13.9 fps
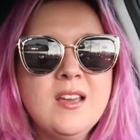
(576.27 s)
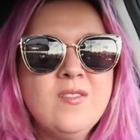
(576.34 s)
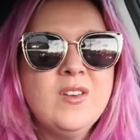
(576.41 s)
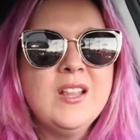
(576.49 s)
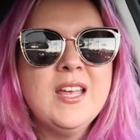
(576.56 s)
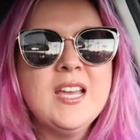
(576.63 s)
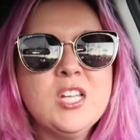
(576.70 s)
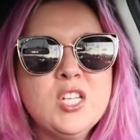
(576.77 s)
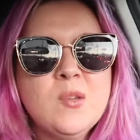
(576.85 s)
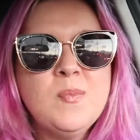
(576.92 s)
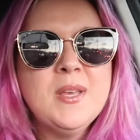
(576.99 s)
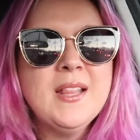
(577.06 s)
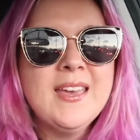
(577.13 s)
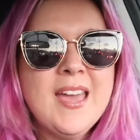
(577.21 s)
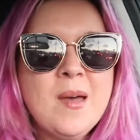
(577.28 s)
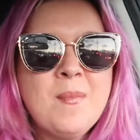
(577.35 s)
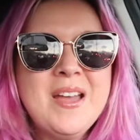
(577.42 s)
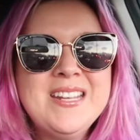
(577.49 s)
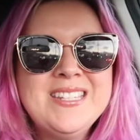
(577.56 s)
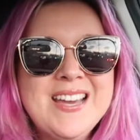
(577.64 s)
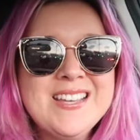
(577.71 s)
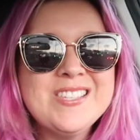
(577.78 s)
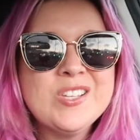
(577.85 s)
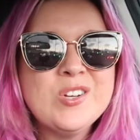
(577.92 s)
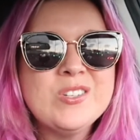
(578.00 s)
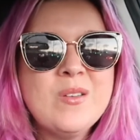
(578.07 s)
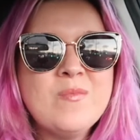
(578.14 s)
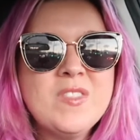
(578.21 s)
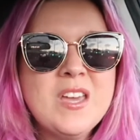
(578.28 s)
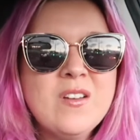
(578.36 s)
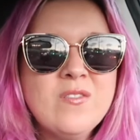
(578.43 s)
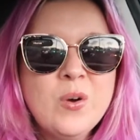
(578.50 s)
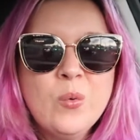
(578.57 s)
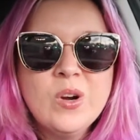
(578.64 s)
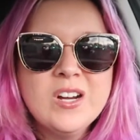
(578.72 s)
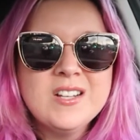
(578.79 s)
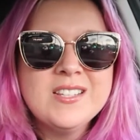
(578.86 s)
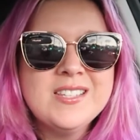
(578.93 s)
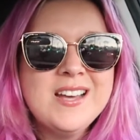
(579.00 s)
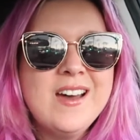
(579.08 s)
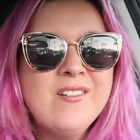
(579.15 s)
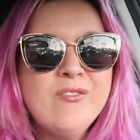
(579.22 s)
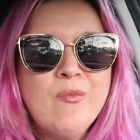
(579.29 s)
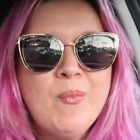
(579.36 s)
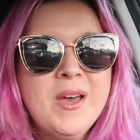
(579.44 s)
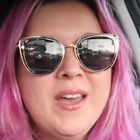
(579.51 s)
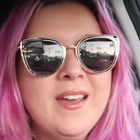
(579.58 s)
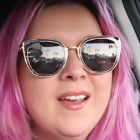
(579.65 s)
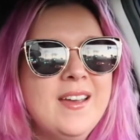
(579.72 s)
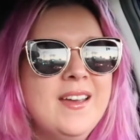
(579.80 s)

I feel like it should be like at my desk or something for work stuff, but